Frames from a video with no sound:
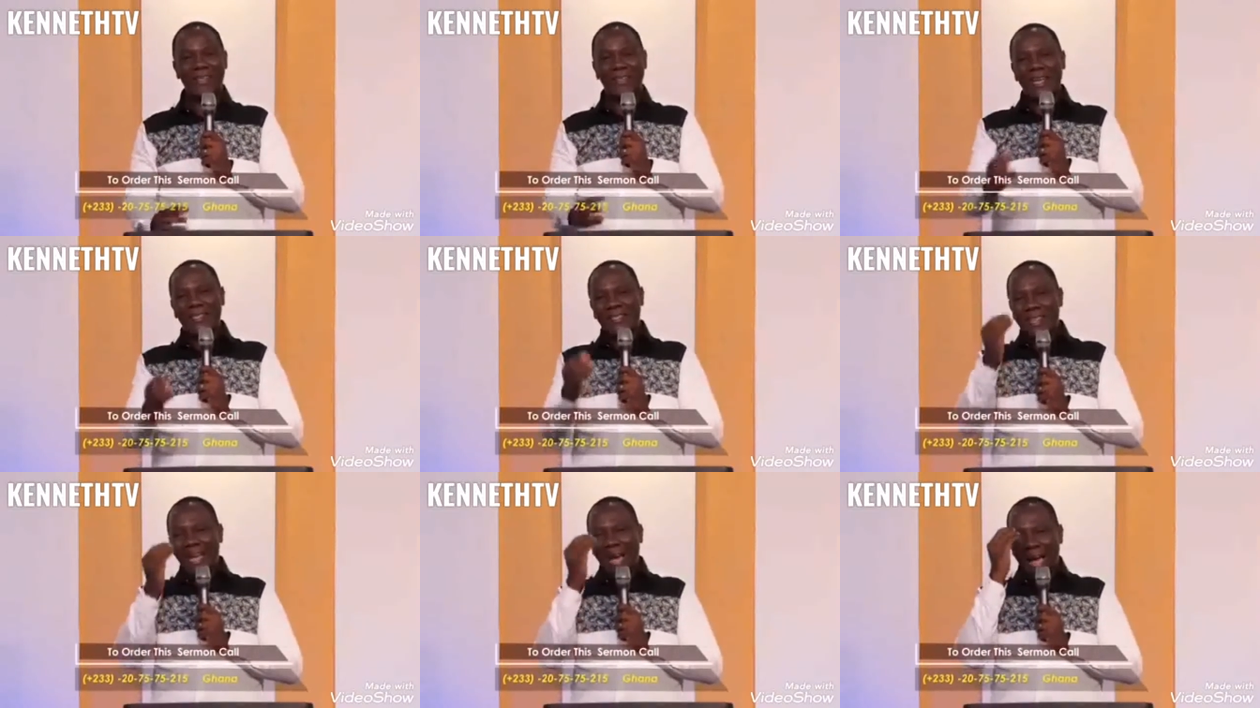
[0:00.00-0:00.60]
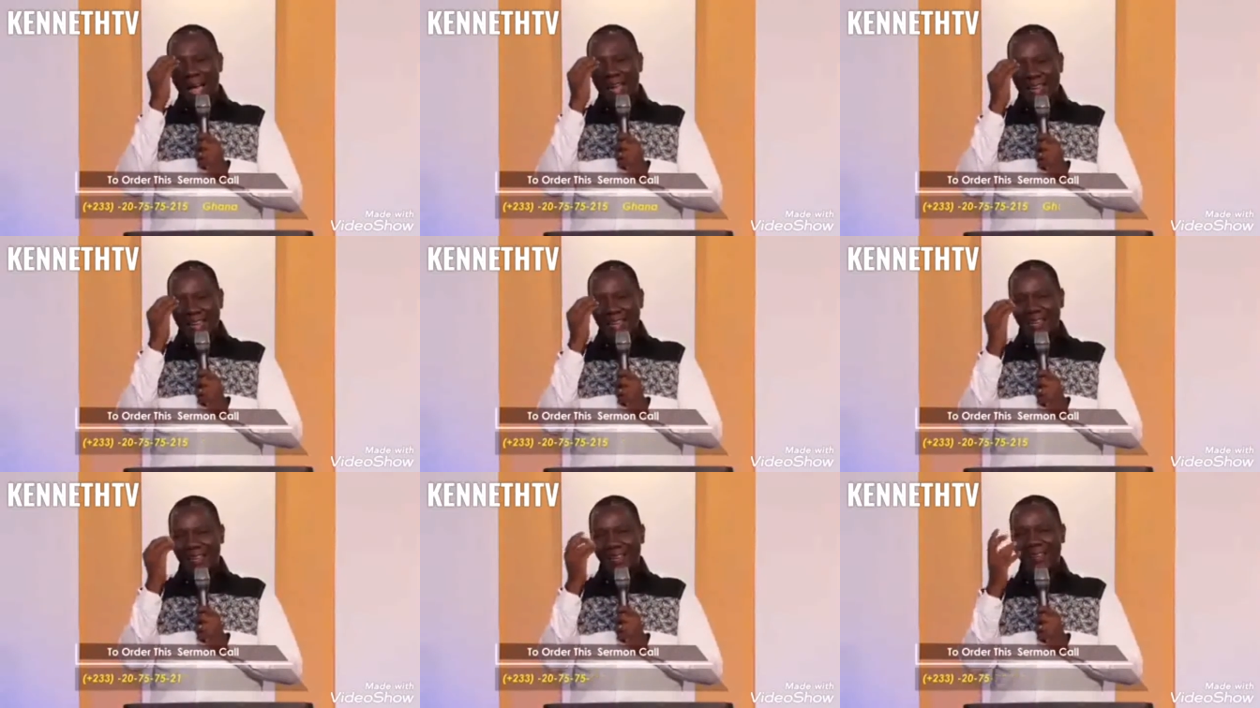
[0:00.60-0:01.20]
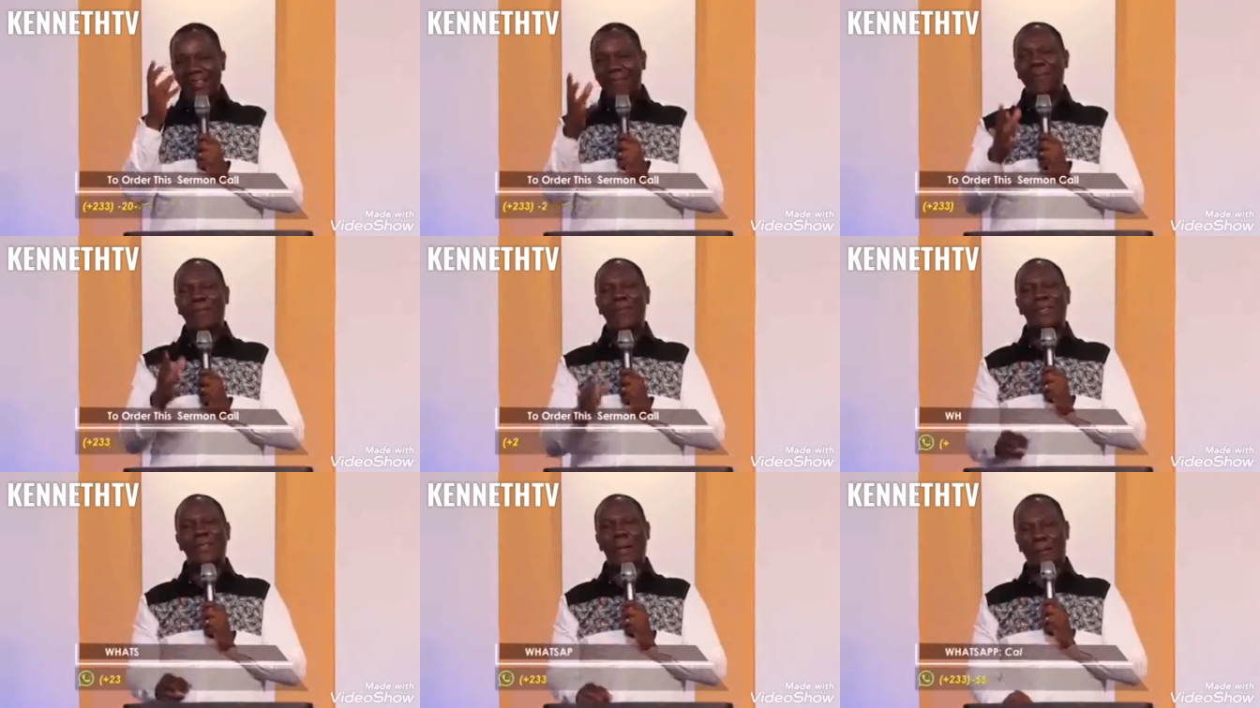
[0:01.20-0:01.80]
That's the idea
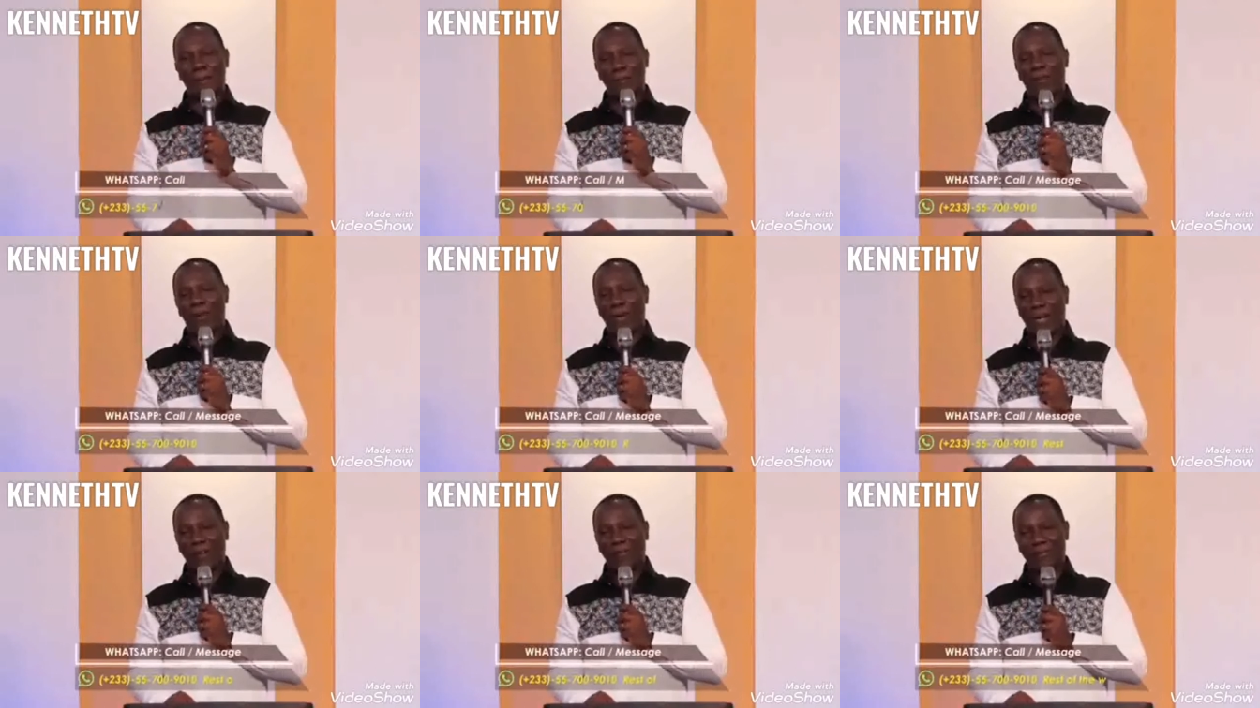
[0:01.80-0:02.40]
that people have.